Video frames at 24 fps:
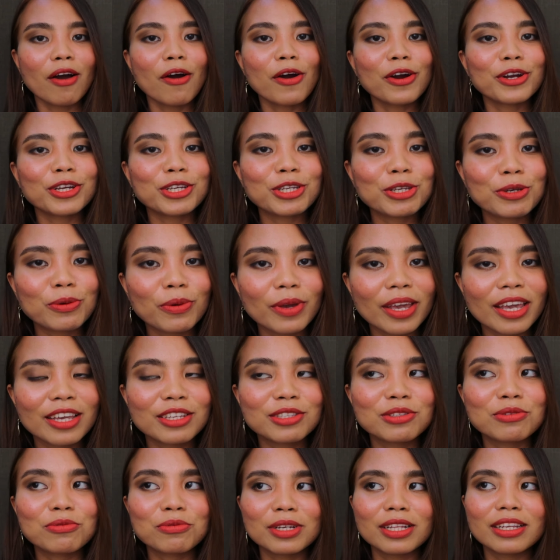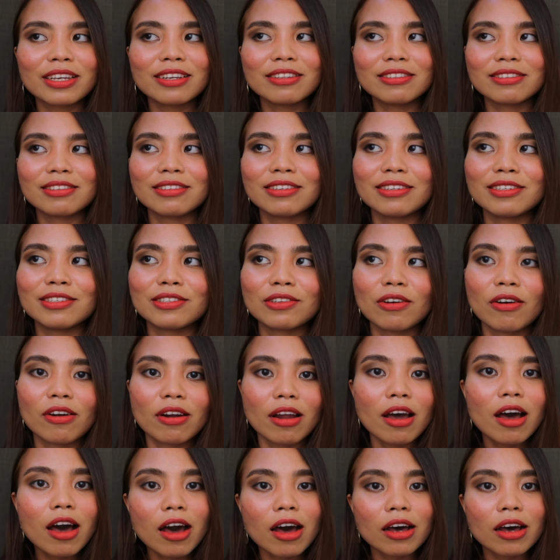Our QAs really insist on